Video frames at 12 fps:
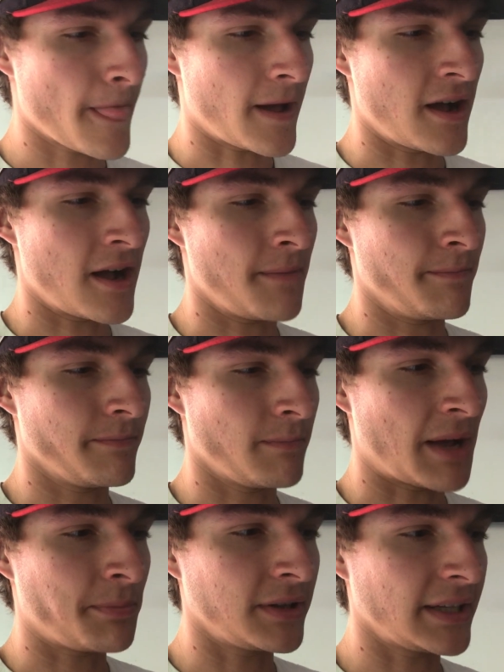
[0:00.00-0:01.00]

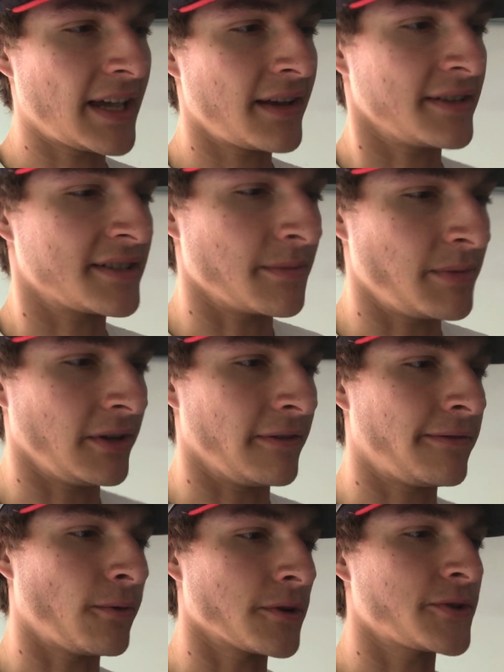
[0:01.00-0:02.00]
My plan is to build a
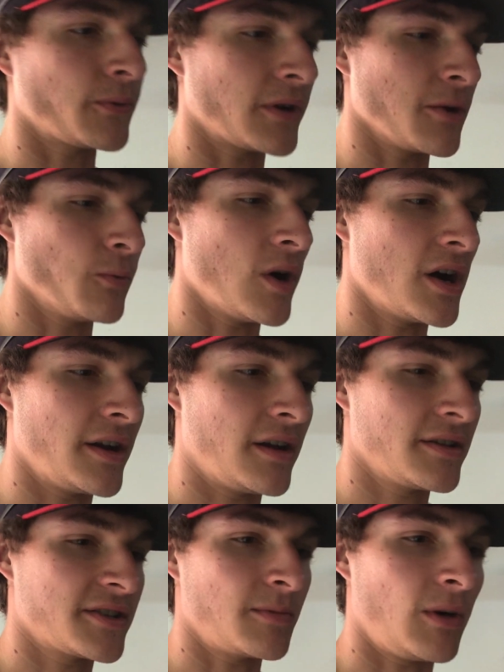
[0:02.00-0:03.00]
421
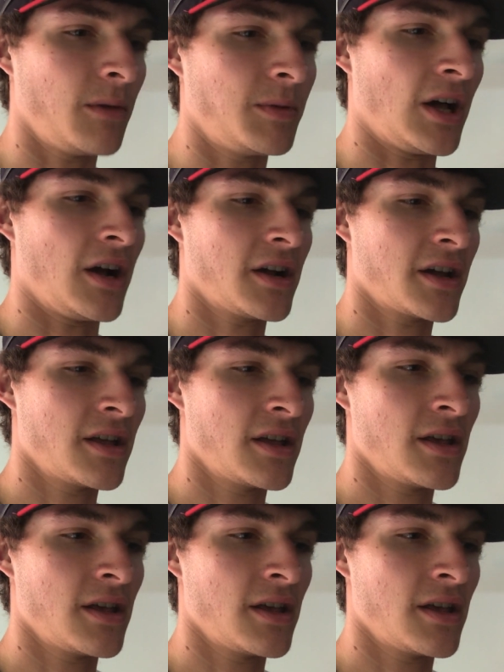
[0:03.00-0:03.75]
small block.